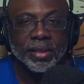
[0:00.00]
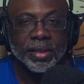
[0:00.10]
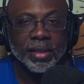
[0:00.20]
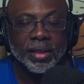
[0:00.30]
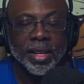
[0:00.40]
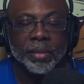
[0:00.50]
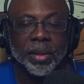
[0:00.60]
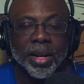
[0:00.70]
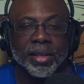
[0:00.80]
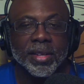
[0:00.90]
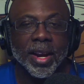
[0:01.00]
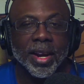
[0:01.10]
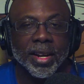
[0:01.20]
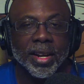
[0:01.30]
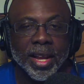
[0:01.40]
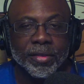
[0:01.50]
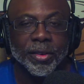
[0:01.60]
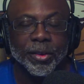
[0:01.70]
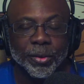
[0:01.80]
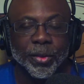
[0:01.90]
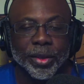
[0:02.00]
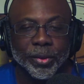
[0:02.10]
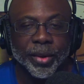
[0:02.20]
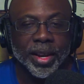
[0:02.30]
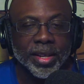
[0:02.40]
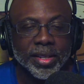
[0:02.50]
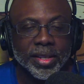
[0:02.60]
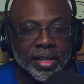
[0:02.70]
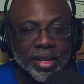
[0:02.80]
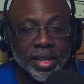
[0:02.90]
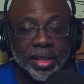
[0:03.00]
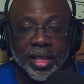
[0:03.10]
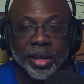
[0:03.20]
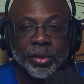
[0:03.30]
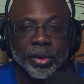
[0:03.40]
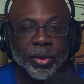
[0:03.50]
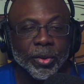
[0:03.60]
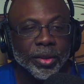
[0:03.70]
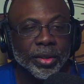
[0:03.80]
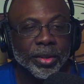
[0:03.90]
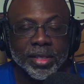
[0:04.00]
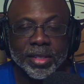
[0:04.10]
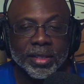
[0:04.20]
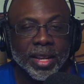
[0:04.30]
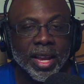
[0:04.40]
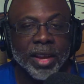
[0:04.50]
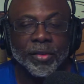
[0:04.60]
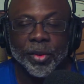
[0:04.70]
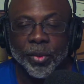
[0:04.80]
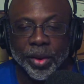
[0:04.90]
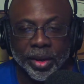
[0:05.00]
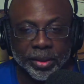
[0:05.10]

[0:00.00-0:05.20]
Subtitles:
in my entire life on one range. There were ordnance everywhere.